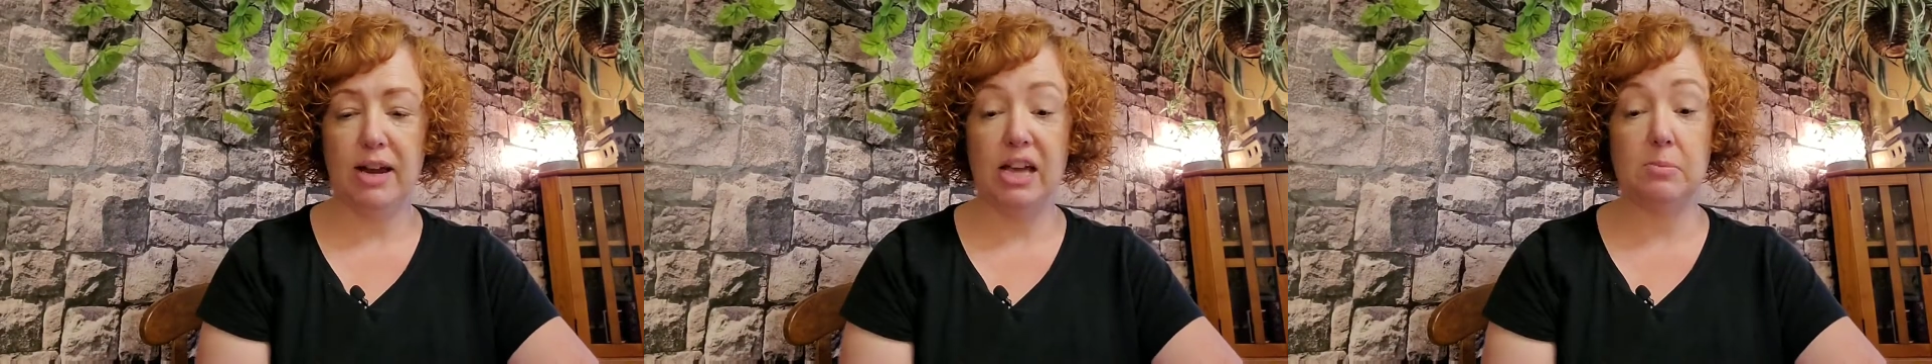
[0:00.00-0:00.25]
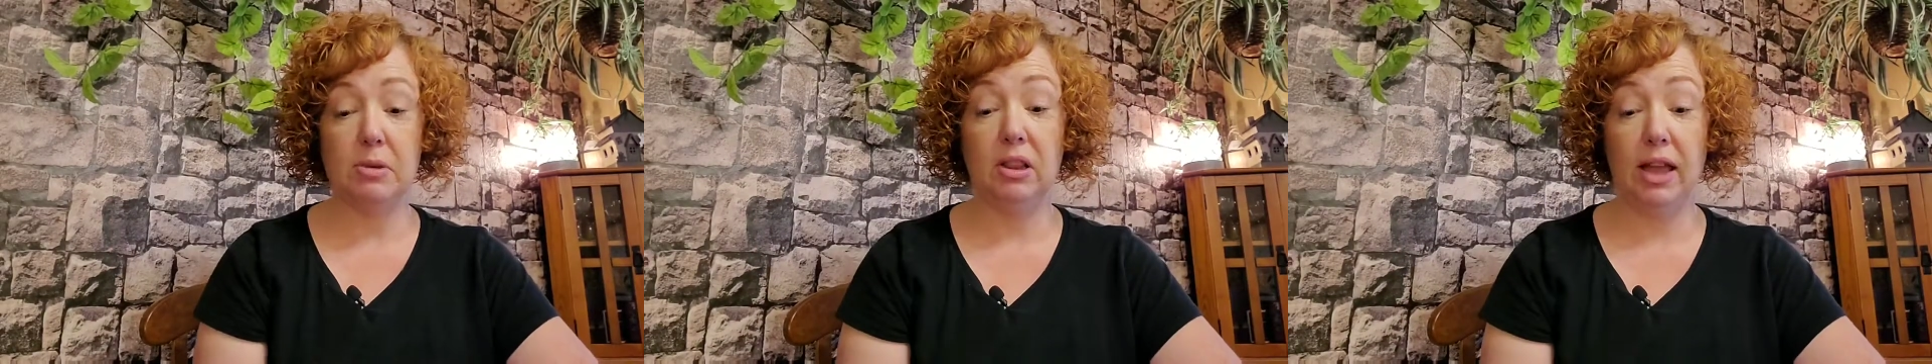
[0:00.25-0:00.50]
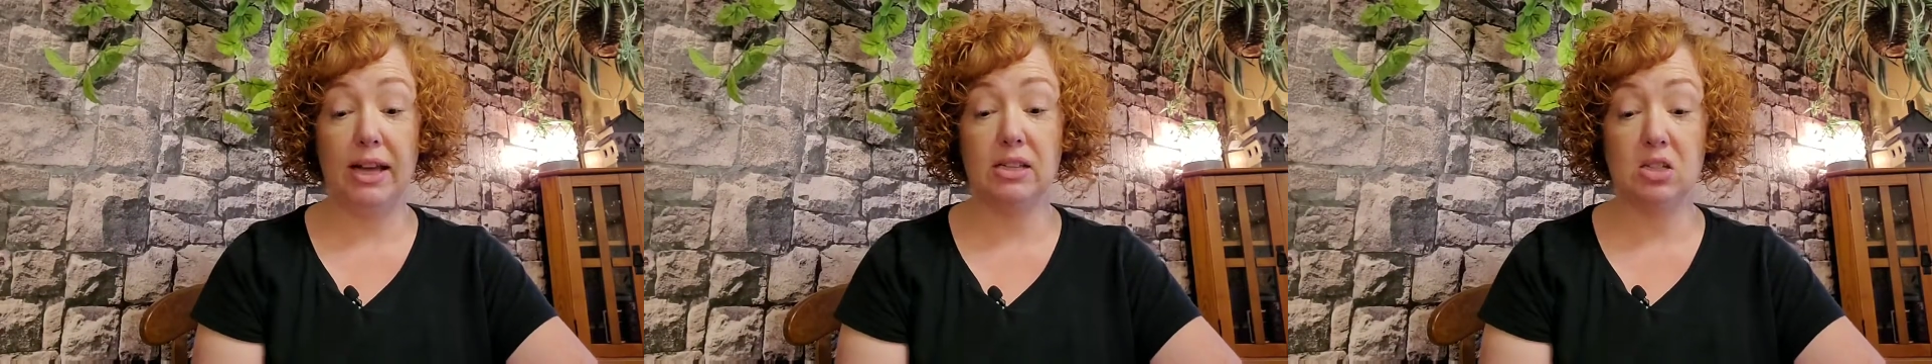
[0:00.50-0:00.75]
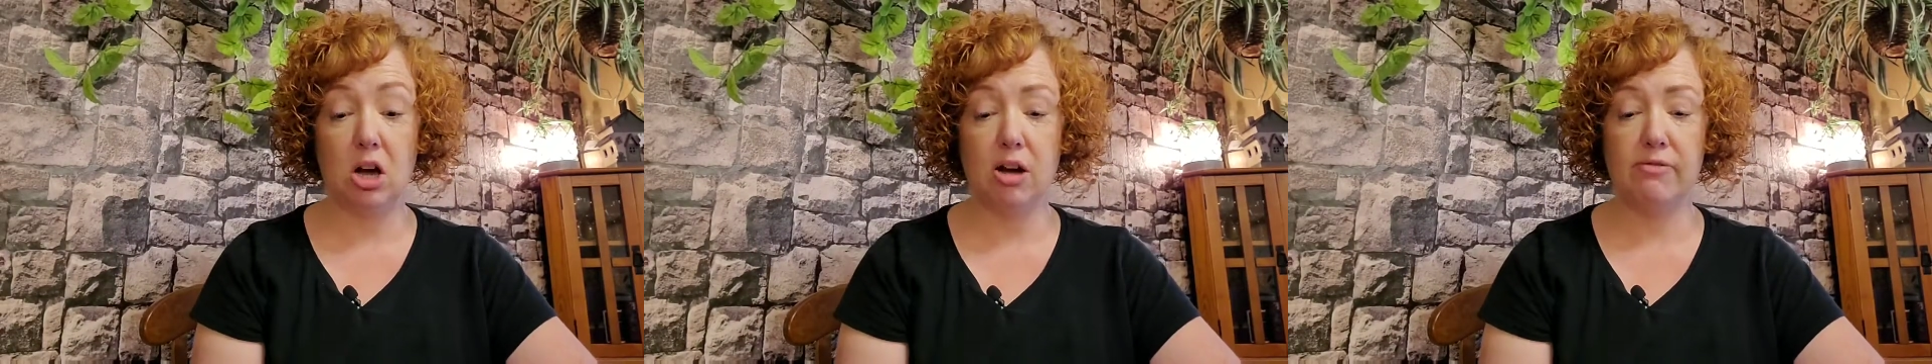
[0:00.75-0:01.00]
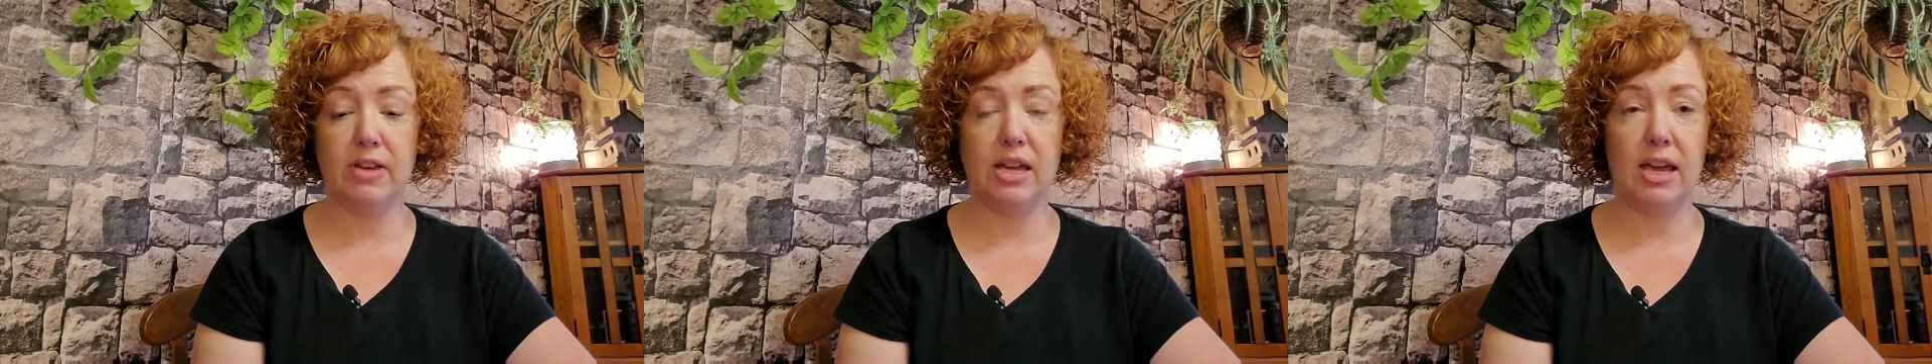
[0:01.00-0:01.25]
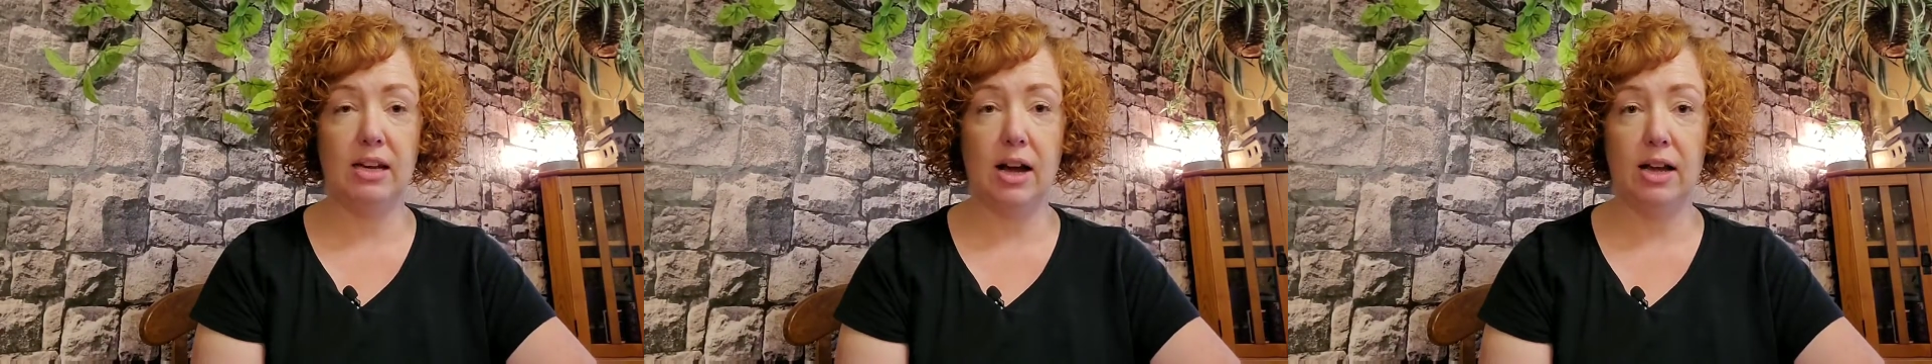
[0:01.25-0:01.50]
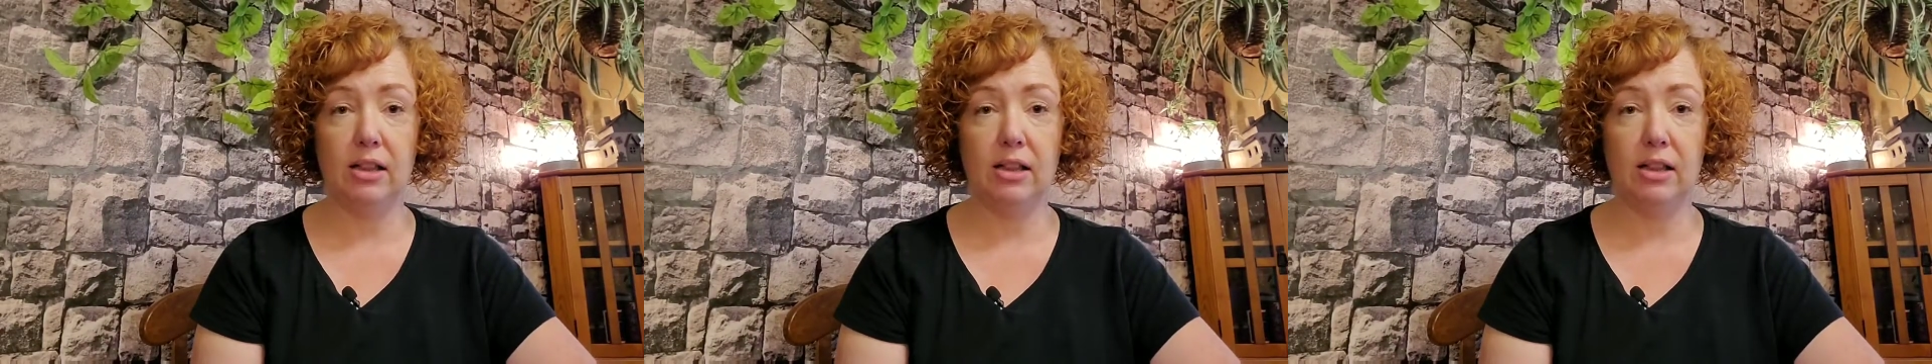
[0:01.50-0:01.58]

my husband likes toffee and